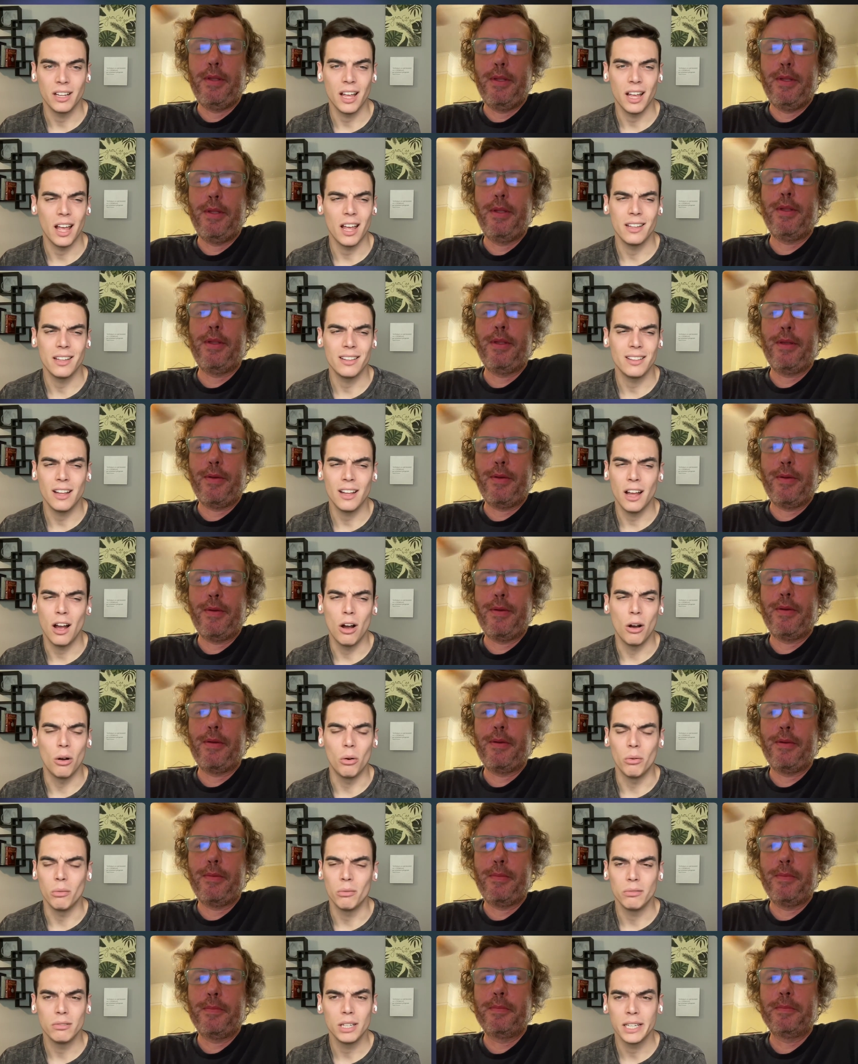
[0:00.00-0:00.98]
Speaker 1: Yeah,
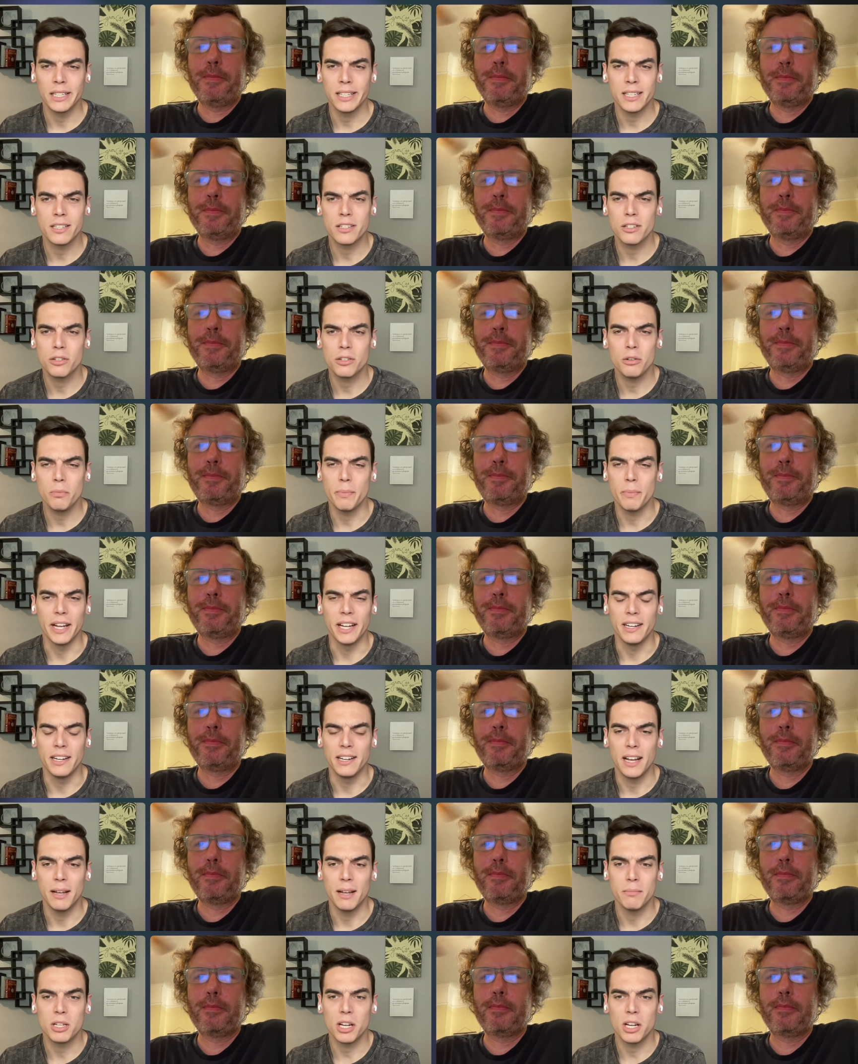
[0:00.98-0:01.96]
no, that's
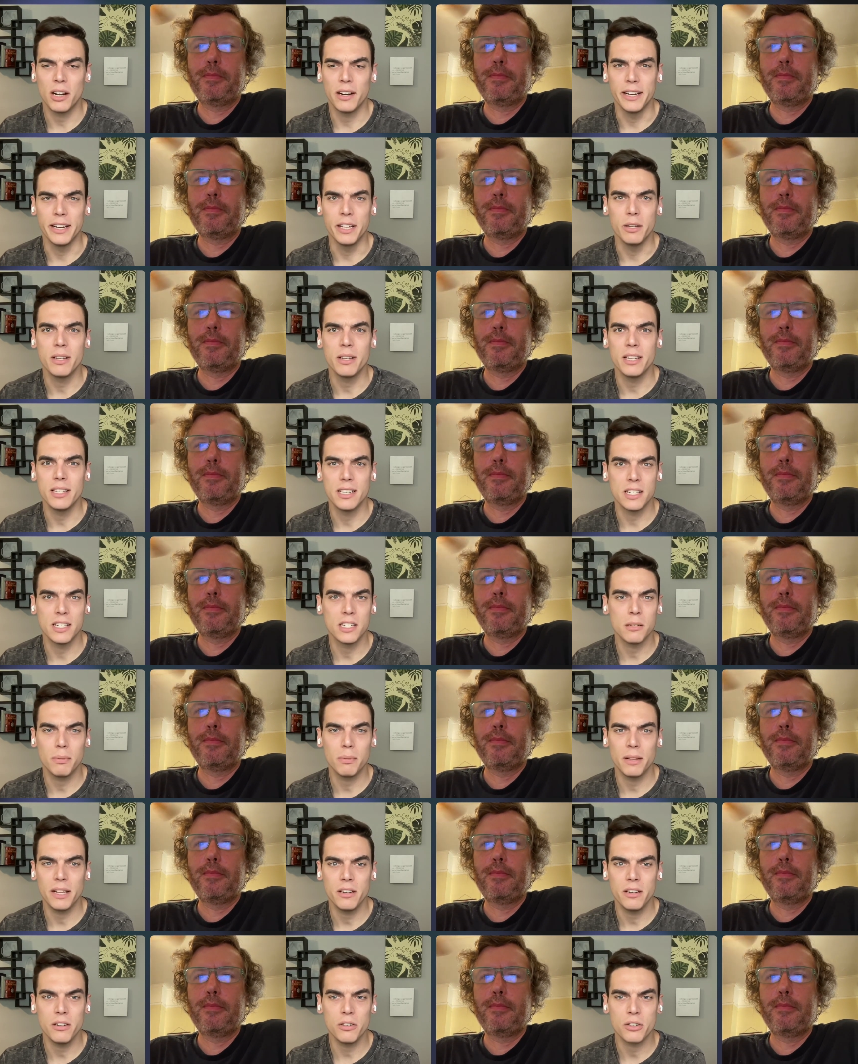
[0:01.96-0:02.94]
stupid. I'm sorry. You can
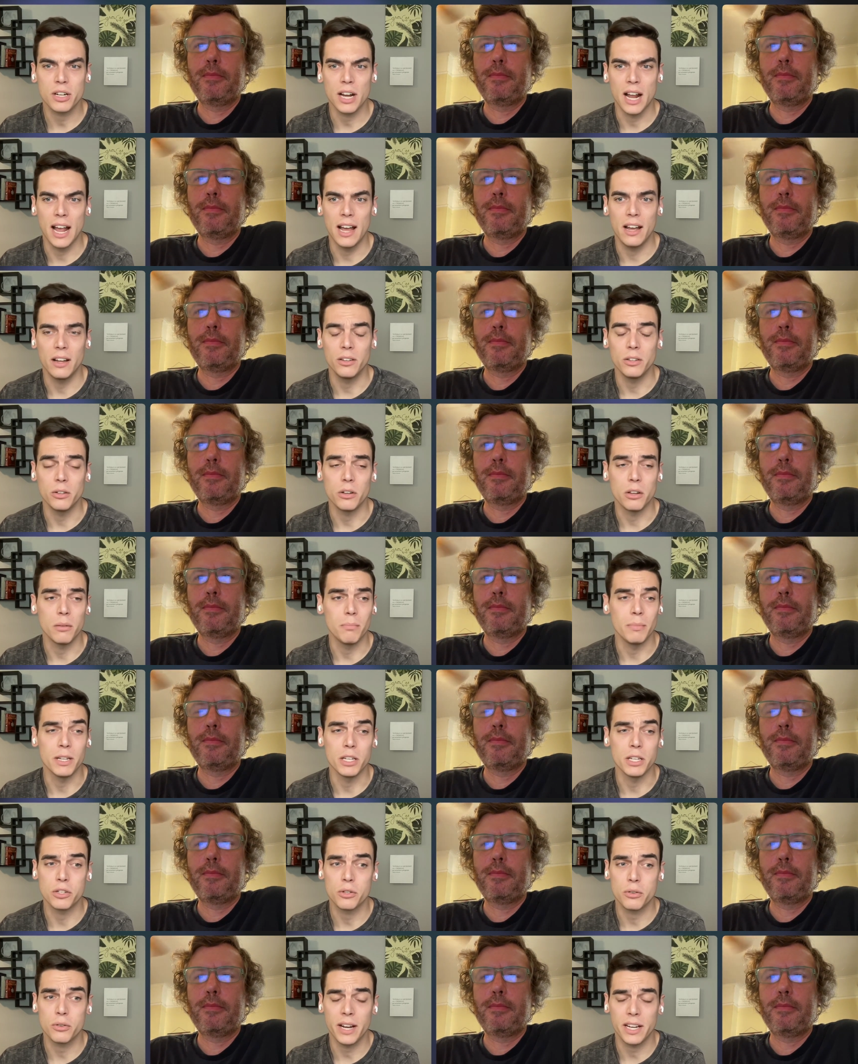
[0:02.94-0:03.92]
discipline your child. You can
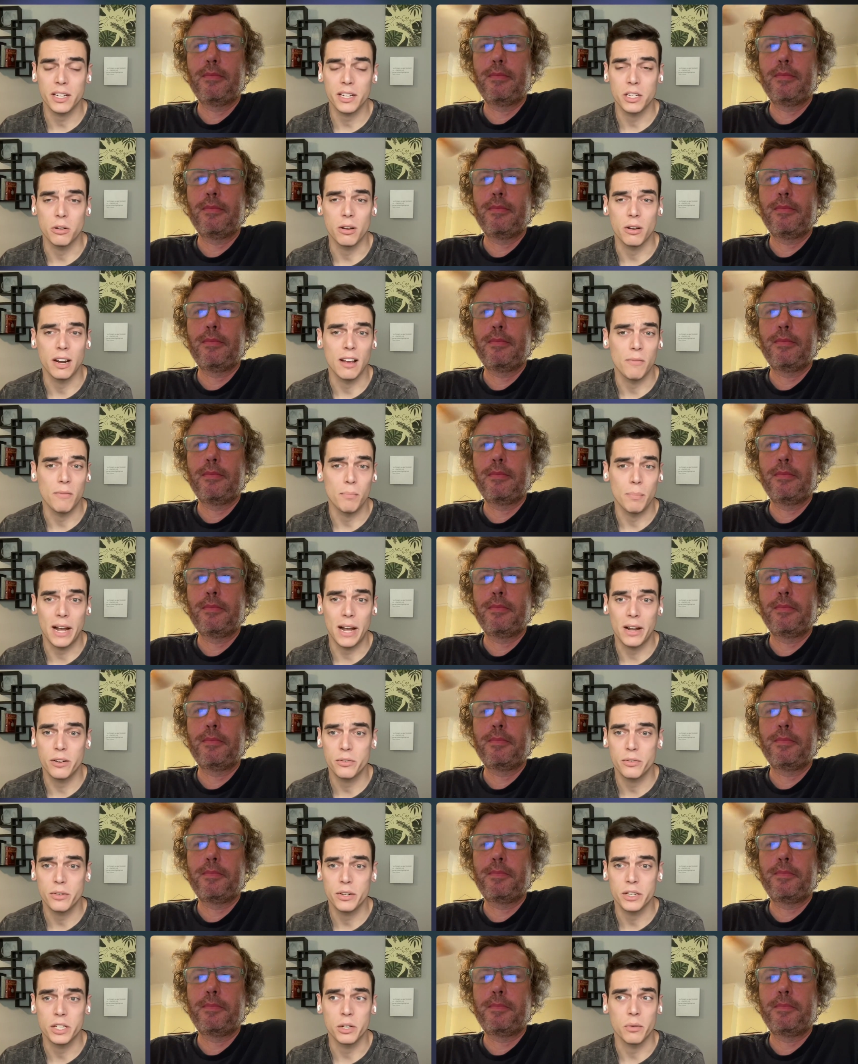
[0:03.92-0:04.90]
be strict. You can have
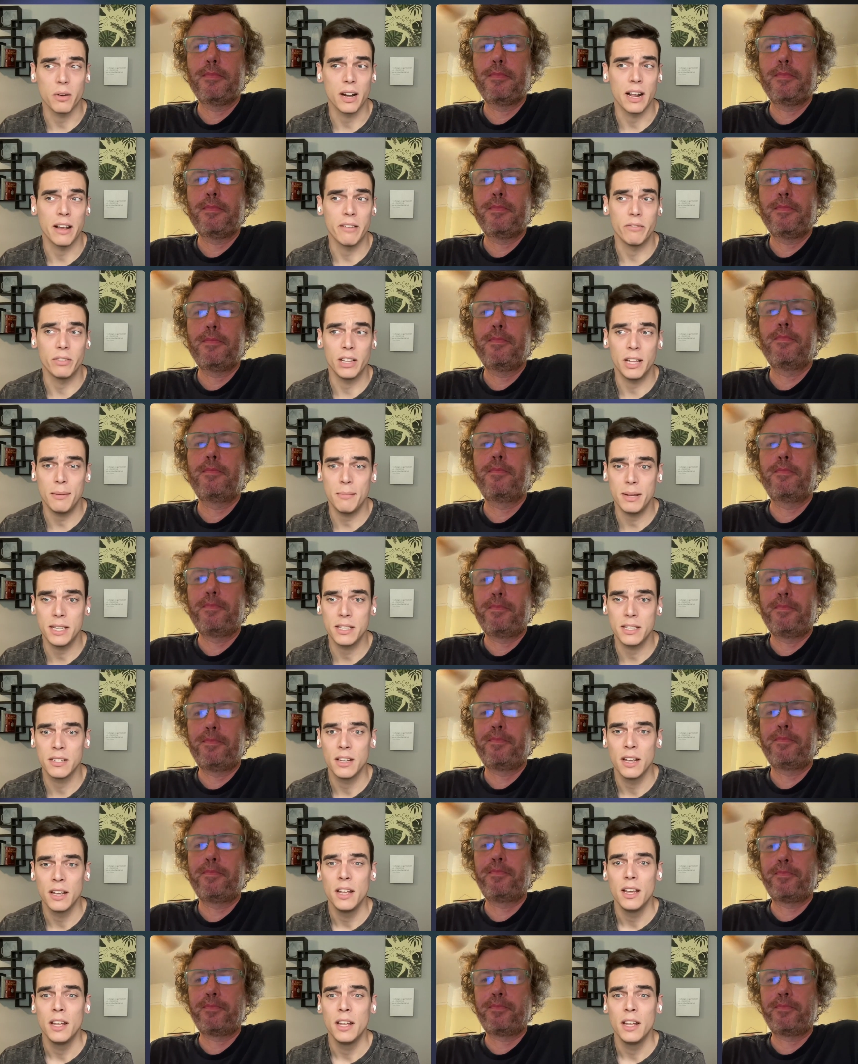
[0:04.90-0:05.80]
boundaries. You can have limits